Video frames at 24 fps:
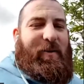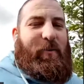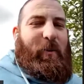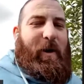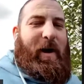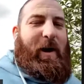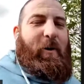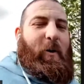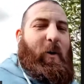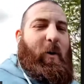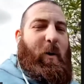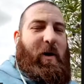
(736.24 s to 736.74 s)

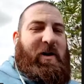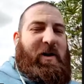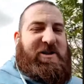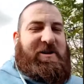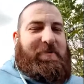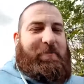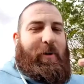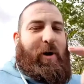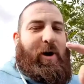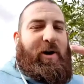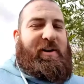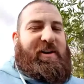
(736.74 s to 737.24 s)
while we were
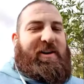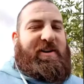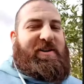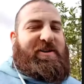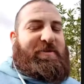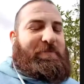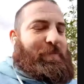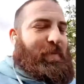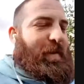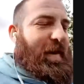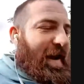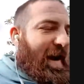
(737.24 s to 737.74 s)
watching
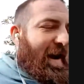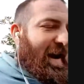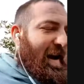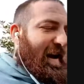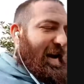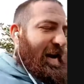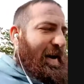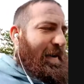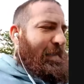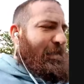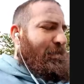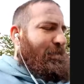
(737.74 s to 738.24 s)
Marcus
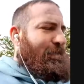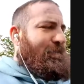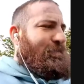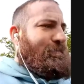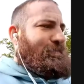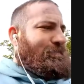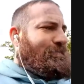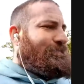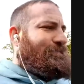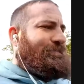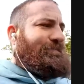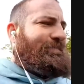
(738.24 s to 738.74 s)
play
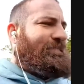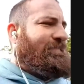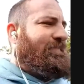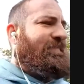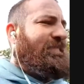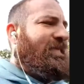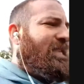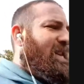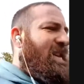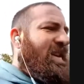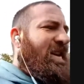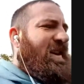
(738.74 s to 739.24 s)

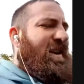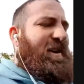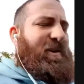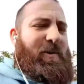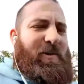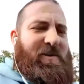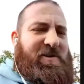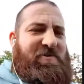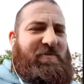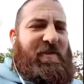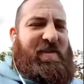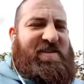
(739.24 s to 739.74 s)

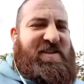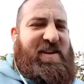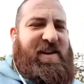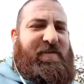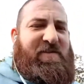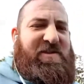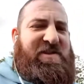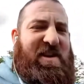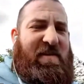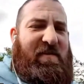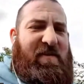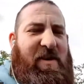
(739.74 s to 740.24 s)
Resident
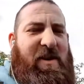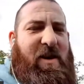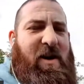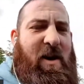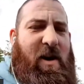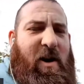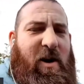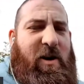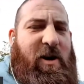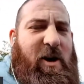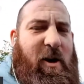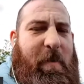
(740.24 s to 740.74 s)
Evil 7.
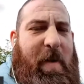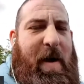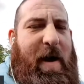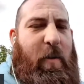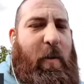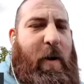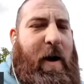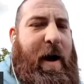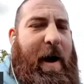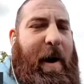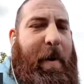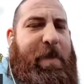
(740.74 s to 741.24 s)
No matter
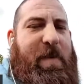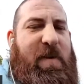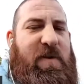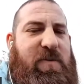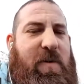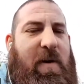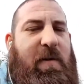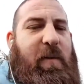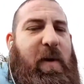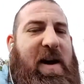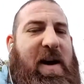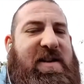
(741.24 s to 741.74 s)
what happens,
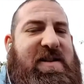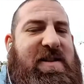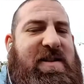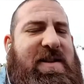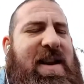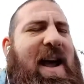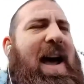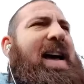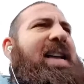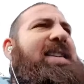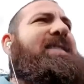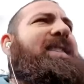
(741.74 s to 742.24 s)
we've wasted.
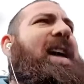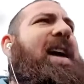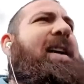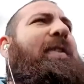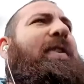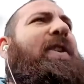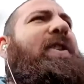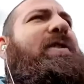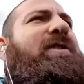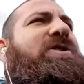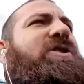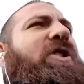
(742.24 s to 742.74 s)
Yeah,
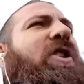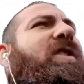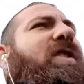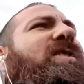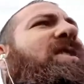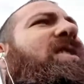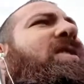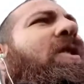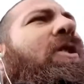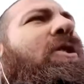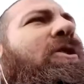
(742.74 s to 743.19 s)
definitely, George,